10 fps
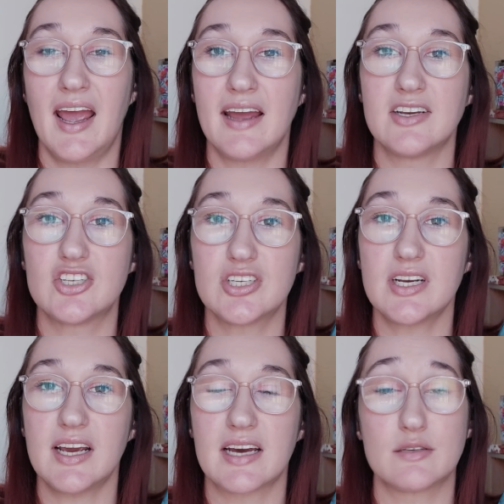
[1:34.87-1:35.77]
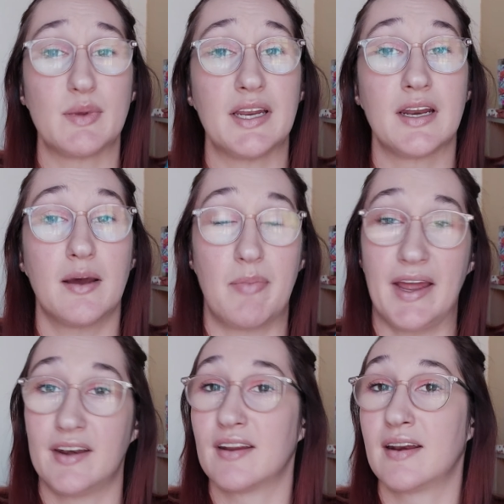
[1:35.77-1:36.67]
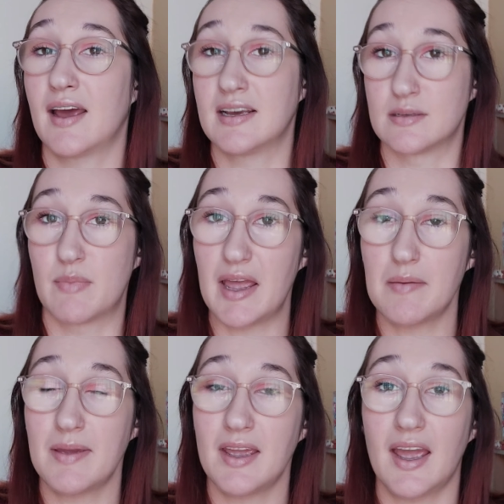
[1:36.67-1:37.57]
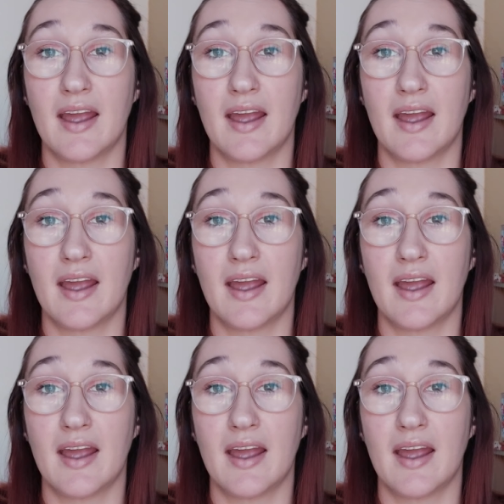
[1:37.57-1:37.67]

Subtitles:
And she has been abandoned as a baby.